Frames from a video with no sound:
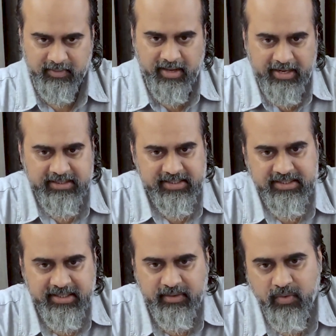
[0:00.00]

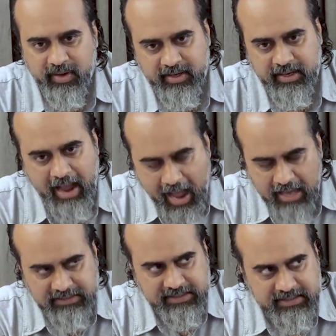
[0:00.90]
Courageous inquiry.
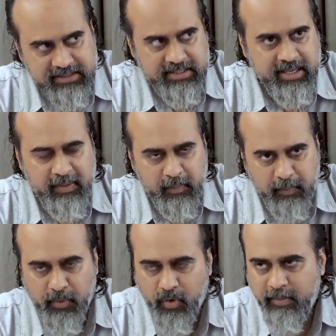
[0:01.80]
Ask, see,
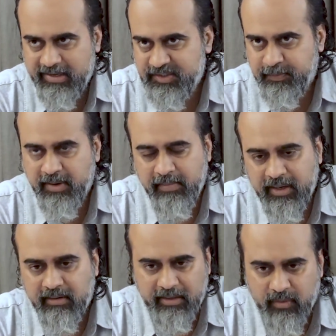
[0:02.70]
probe,
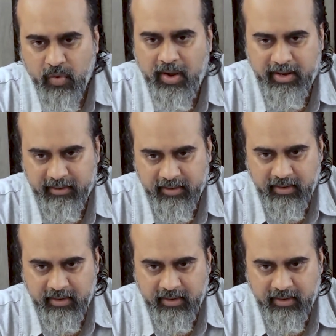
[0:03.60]
experiment, inquire.